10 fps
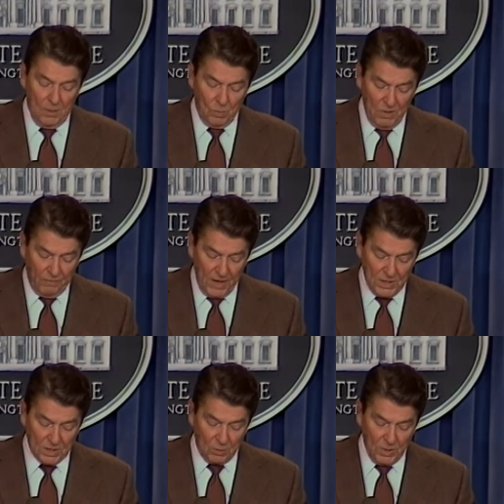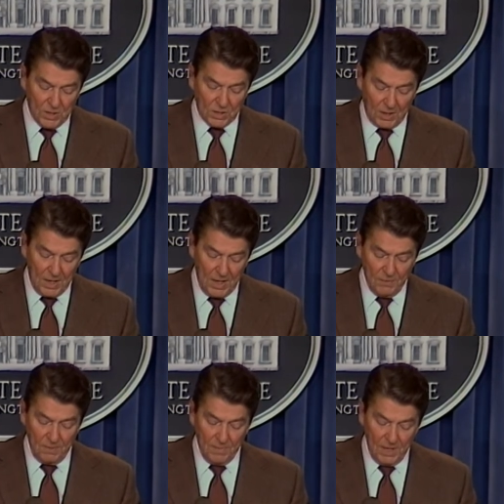We face the risk that
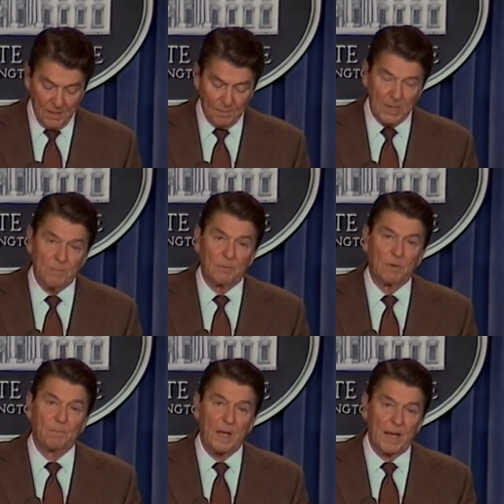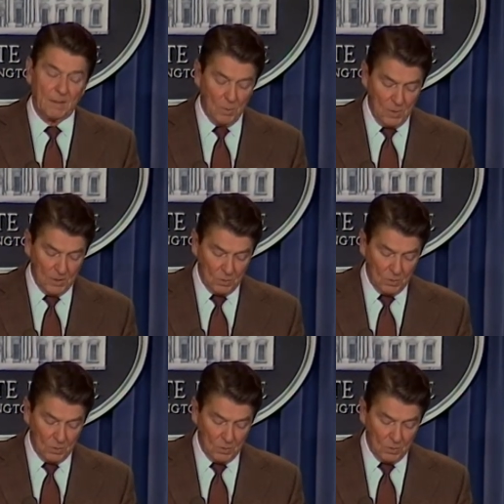100 million people from Panama